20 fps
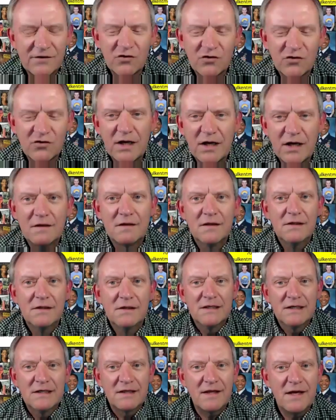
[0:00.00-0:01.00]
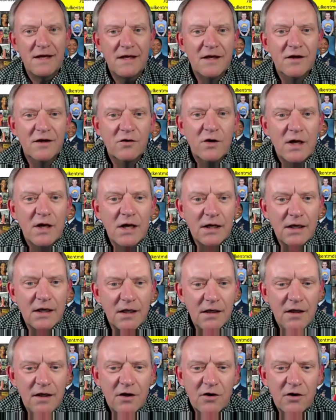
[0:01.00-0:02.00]
great. Thank you.
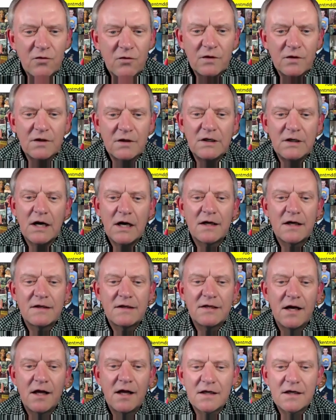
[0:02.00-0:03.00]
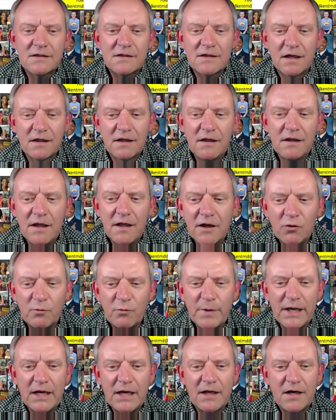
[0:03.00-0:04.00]
Can you tell us a little
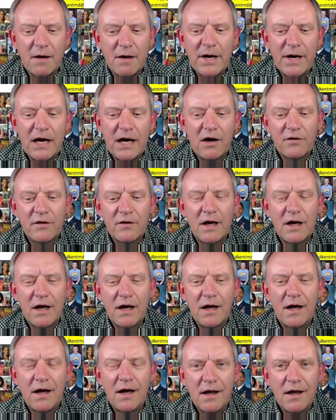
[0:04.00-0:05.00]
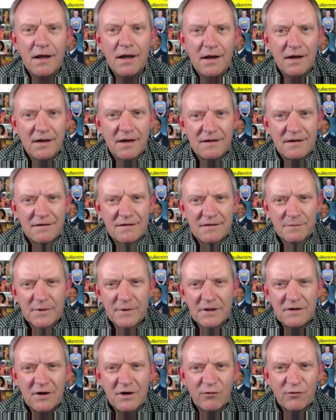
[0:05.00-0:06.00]
bit about some of
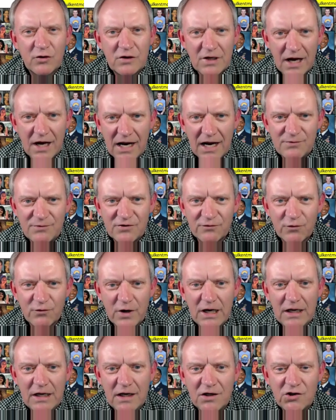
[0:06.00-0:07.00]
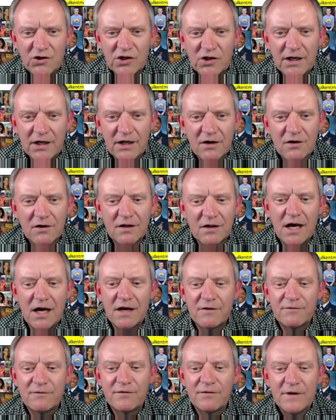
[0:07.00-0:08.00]
the different types of radiation? I hear a
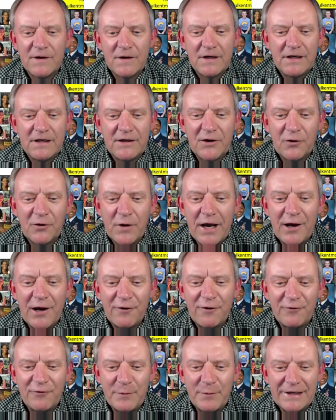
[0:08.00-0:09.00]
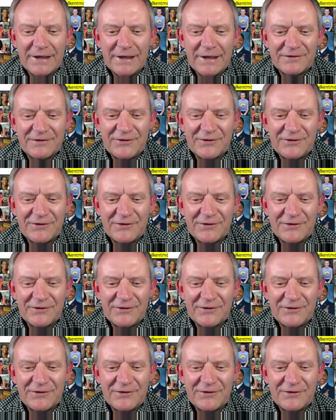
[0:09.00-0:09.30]
lot of, alphabet